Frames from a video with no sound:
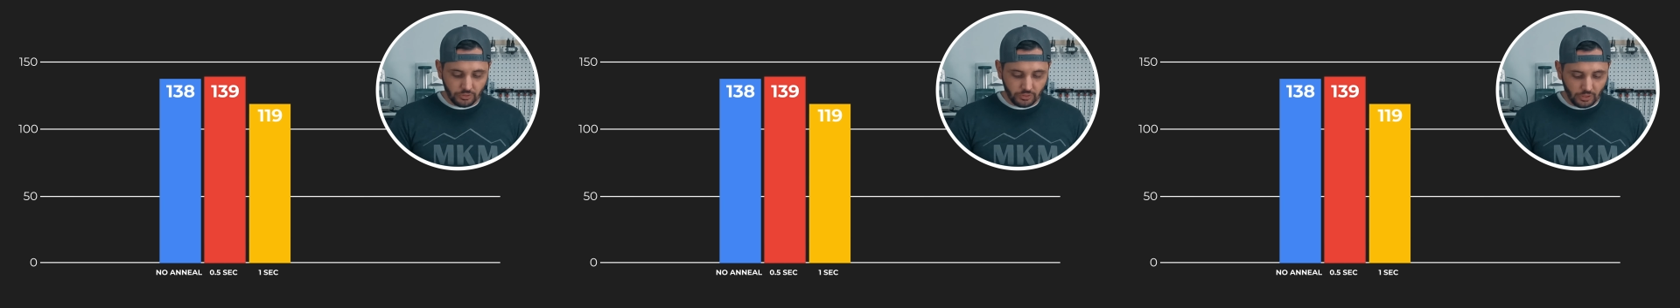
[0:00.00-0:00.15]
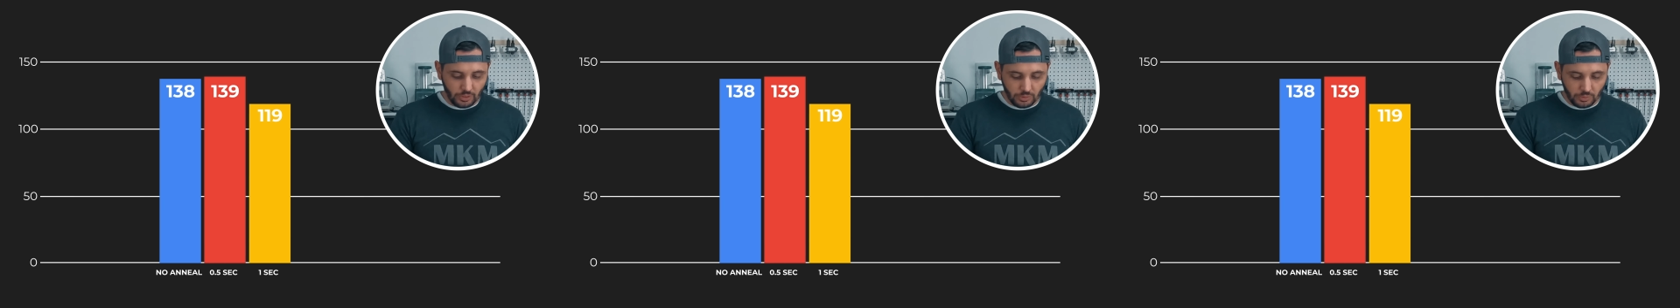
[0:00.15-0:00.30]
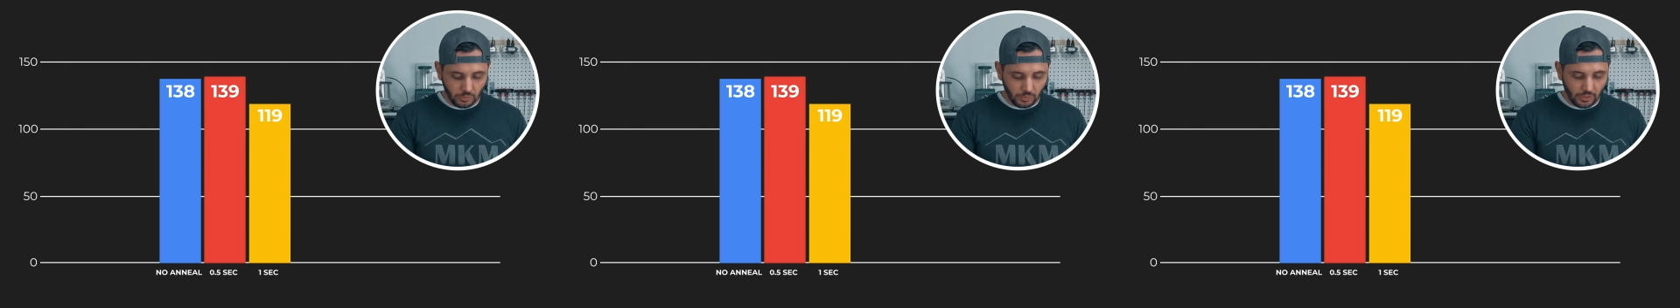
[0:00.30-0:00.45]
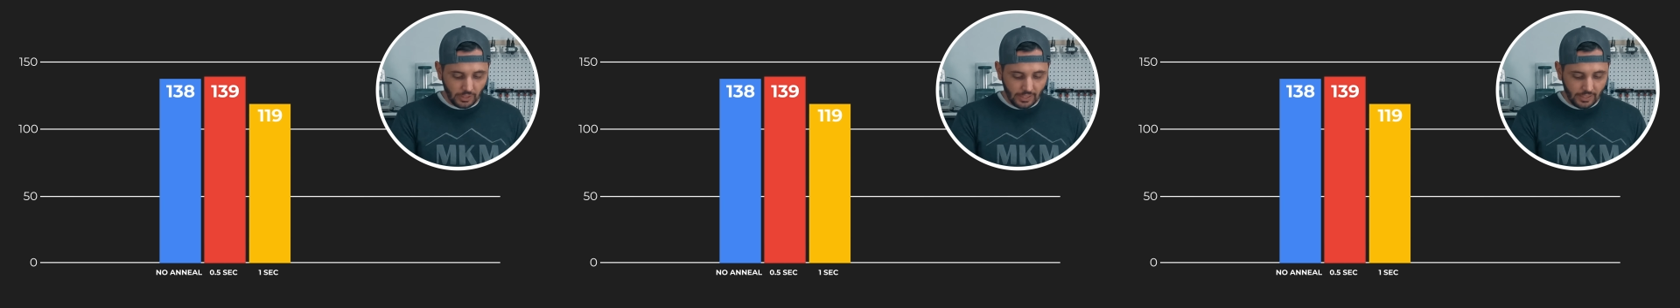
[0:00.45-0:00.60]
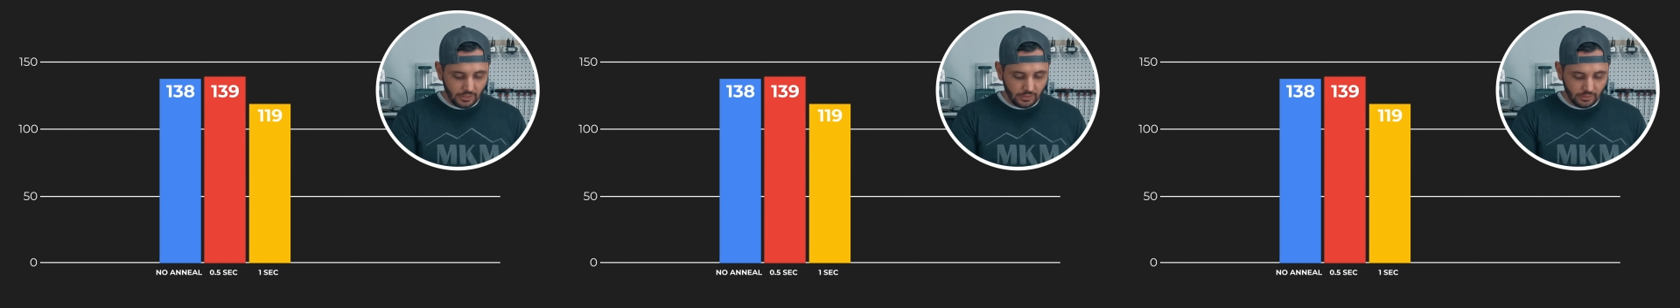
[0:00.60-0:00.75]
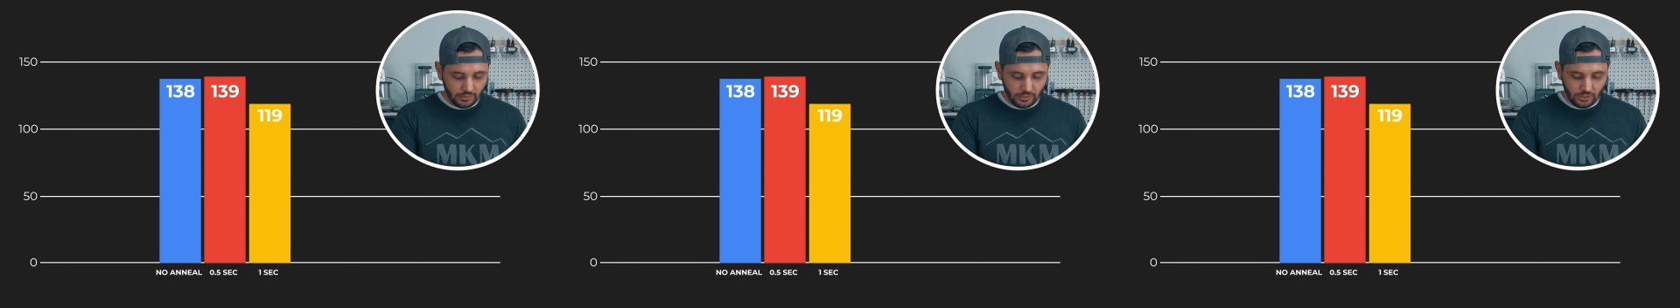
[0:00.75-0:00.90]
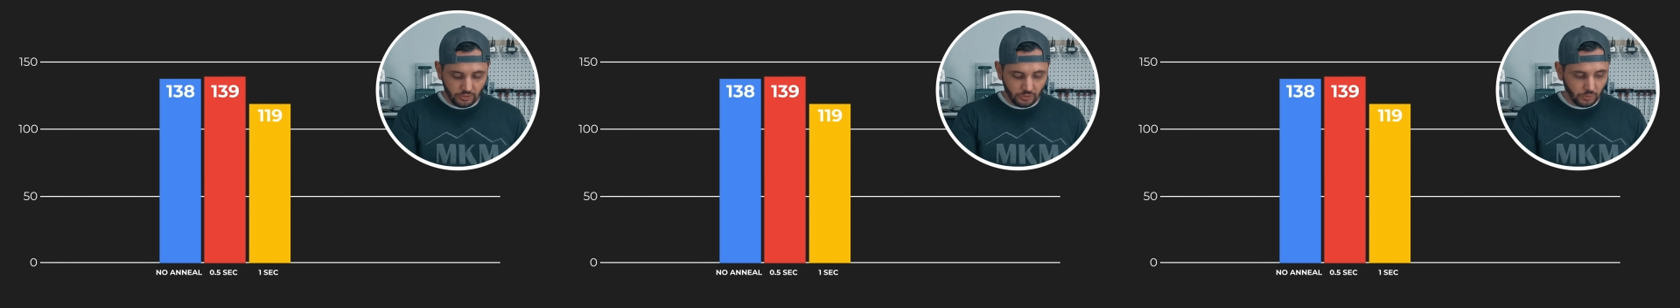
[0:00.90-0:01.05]
these were at, and
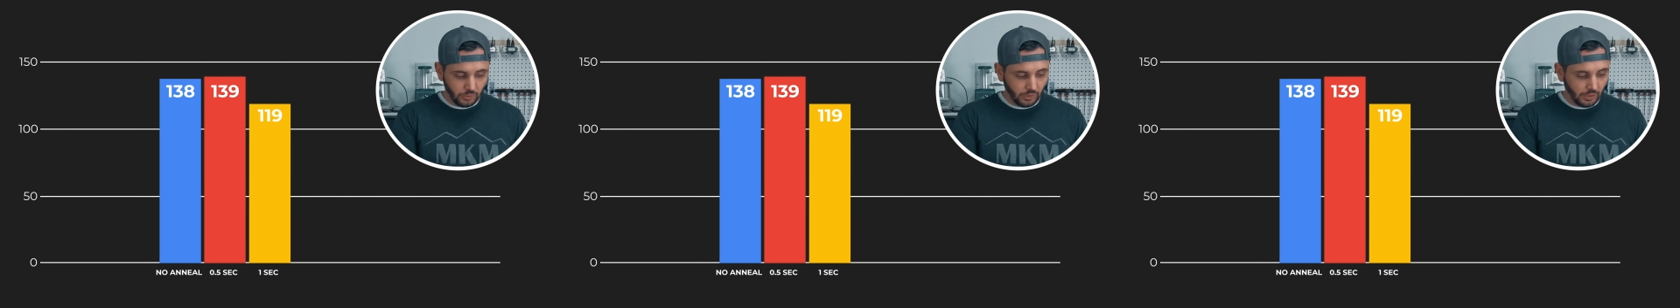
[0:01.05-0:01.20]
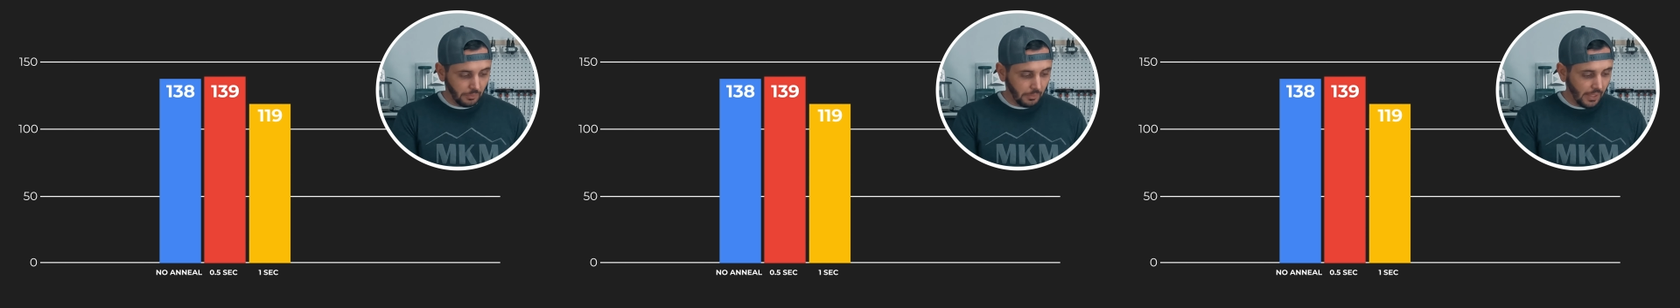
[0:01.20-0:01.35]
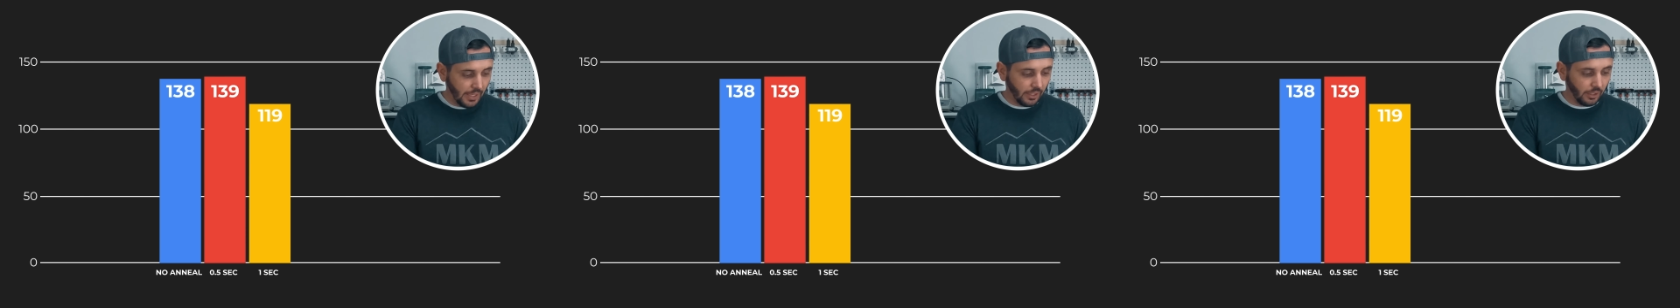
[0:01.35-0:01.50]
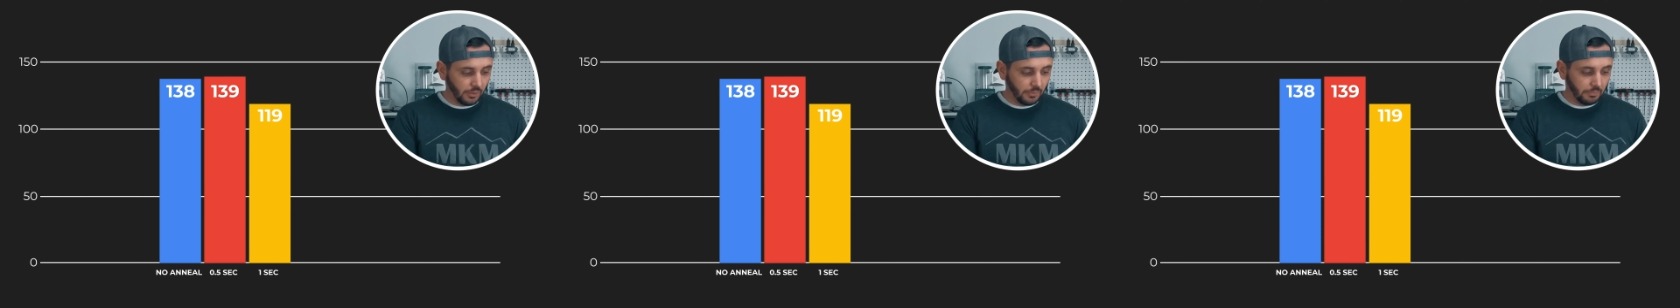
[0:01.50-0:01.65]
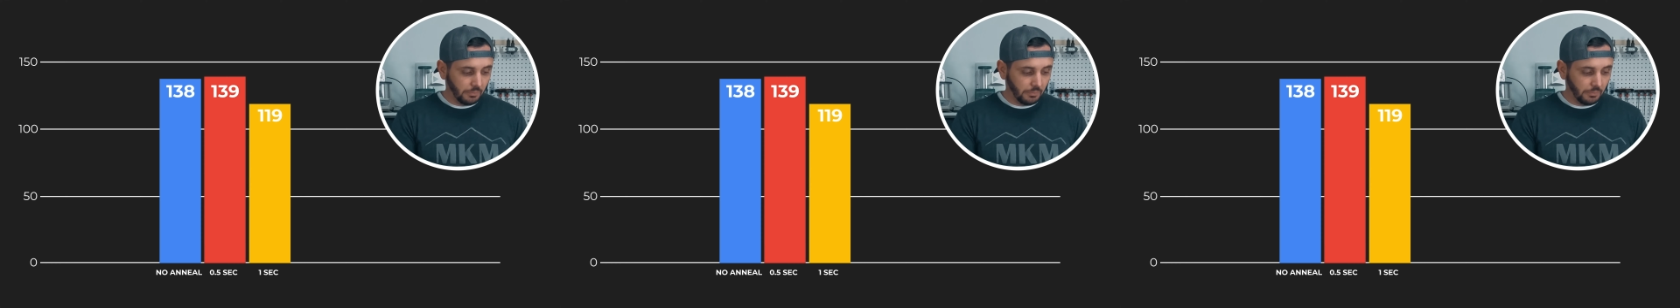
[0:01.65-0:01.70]
it doesn't really matter.